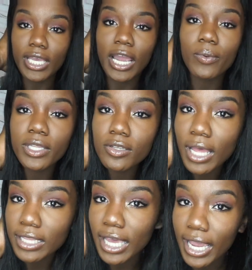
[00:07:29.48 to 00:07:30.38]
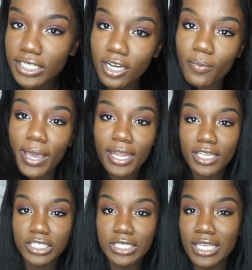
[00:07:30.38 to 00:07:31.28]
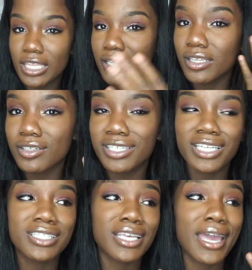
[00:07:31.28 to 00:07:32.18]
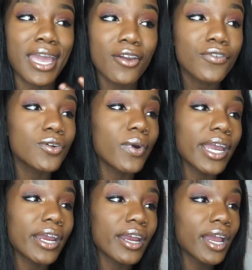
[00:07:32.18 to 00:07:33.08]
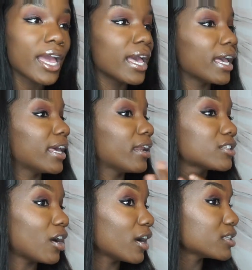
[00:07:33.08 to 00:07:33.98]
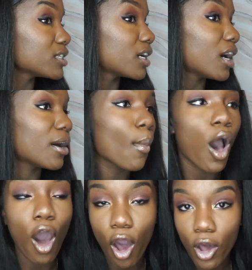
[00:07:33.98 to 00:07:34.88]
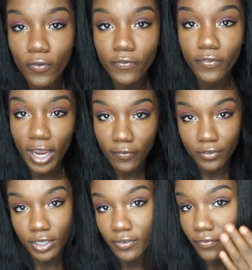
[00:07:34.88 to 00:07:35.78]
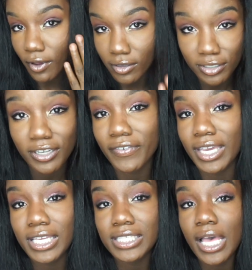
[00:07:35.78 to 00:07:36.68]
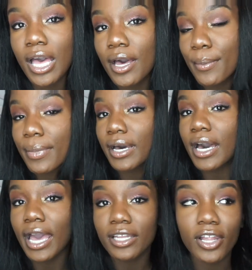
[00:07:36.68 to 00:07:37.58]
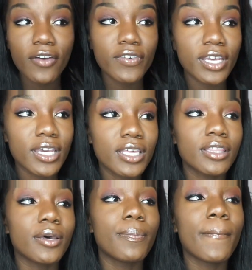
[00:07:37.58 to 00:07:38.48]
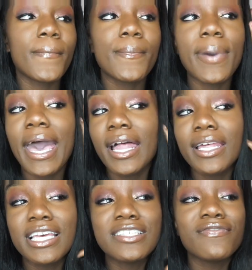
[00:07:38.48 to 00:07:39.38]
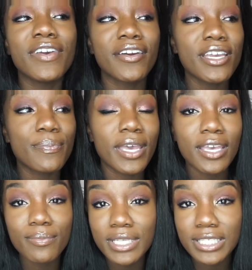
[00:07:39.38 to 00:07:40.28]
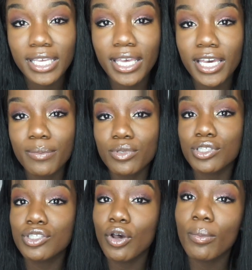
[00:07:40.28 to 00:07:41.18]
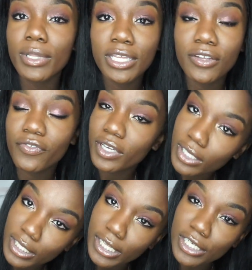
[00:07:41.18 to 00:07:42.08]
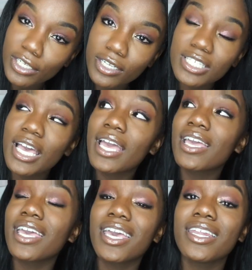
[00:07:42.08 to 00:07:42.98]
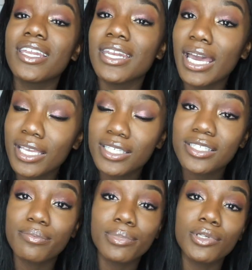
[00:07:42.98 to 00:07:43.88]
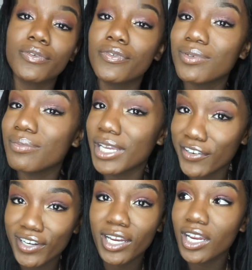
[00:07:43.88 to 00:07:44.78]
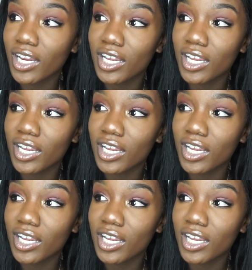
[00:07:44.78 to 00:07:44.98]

Yeah, I really do like the eyeshadow palette. It's just that the glitter gets everywhere and it's hard to come off after it falls on your face. But I love it. The palette is very pigmented. It comes with so many different glitters and a nice, beautiful mirror.